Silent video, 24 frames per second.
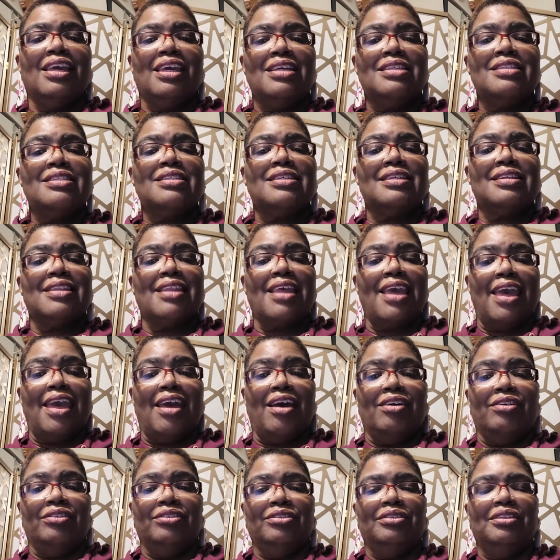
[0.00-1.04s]
It's a
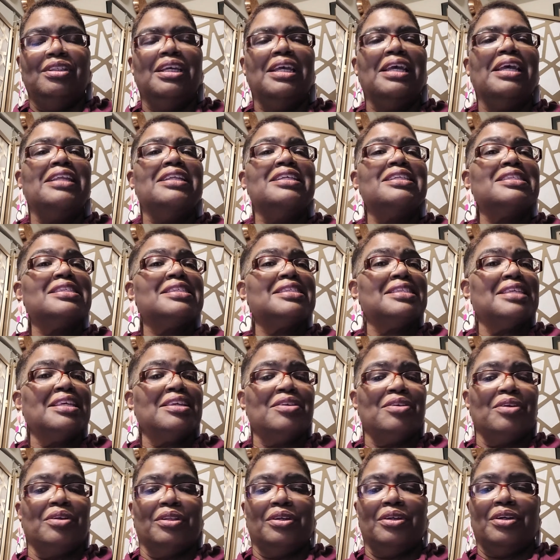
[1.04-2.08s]
noun and it's
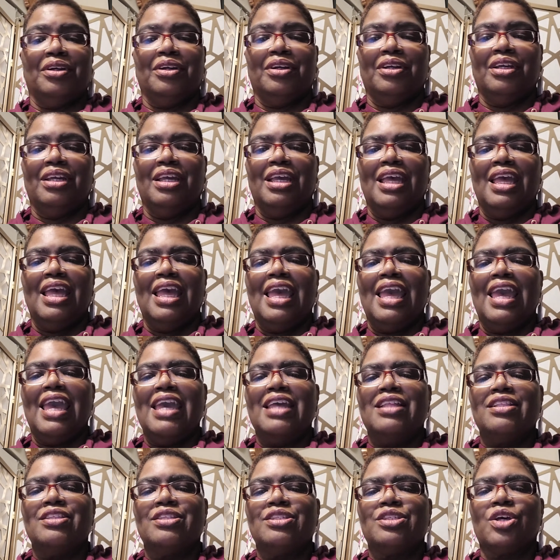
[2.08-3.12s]
singular.
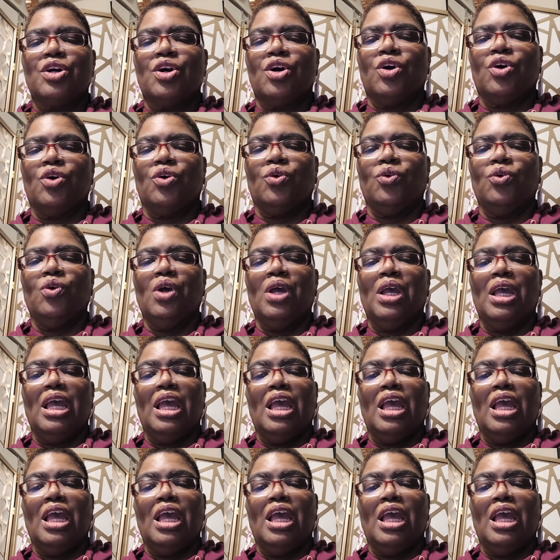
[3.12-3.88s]
And so